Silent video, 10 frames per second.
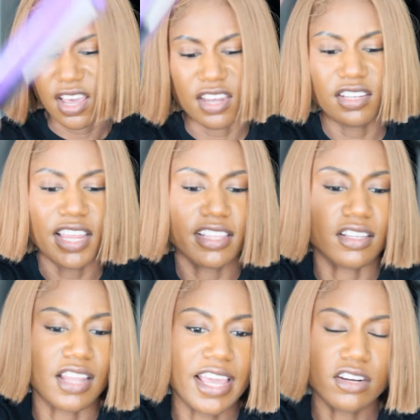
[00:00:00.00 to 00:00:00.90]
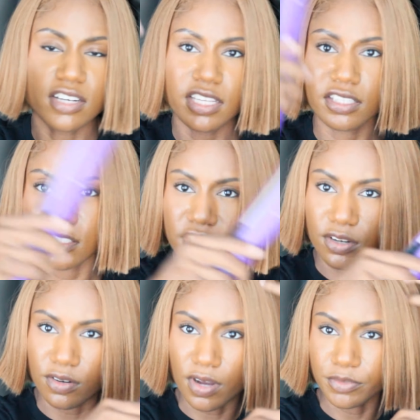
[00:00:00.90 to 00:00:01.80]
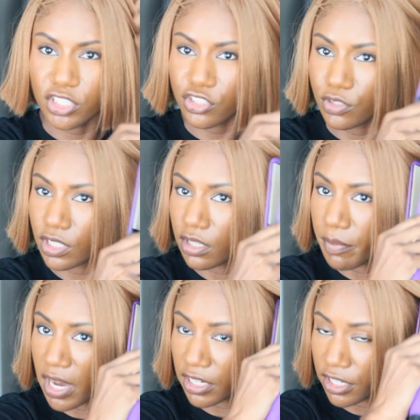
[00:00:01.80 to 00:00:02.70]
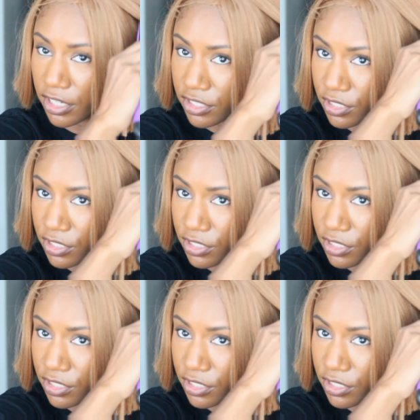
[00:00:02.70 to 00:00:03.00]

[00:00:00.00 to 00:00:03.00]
I didn't like the light on it, so I'm just using the monitor.